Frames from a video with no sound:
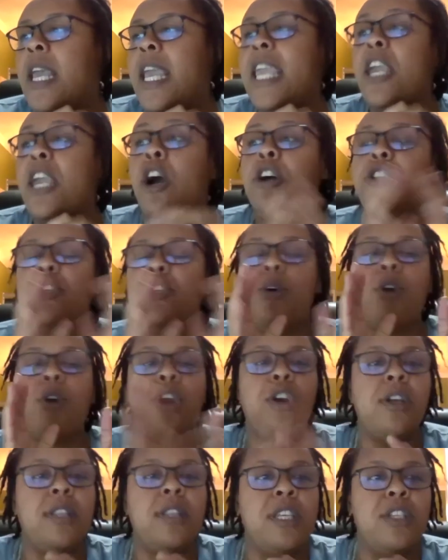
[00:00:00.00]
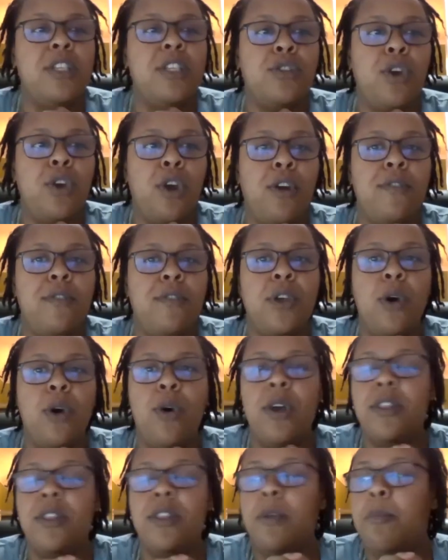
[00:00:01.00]
He also currently serves
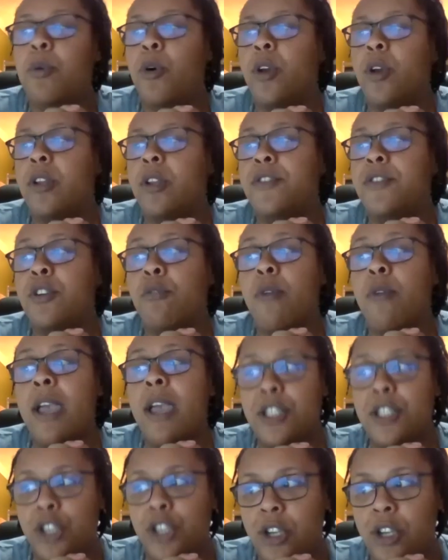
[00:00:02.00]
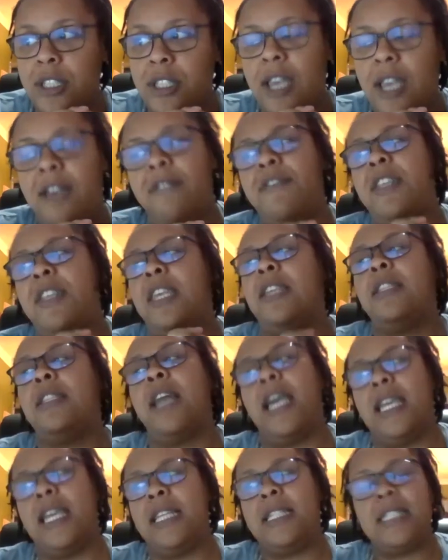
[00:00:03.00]
on the board of directors of the
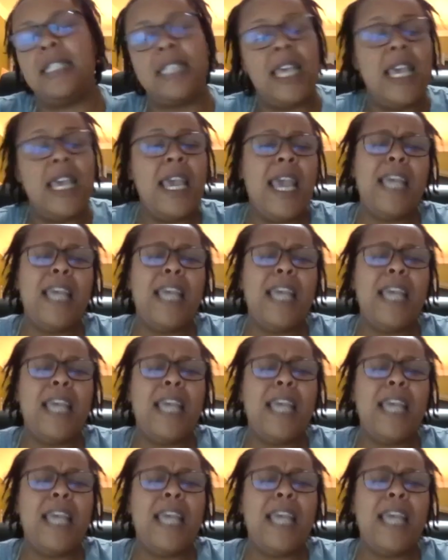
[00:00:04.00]
Alliance.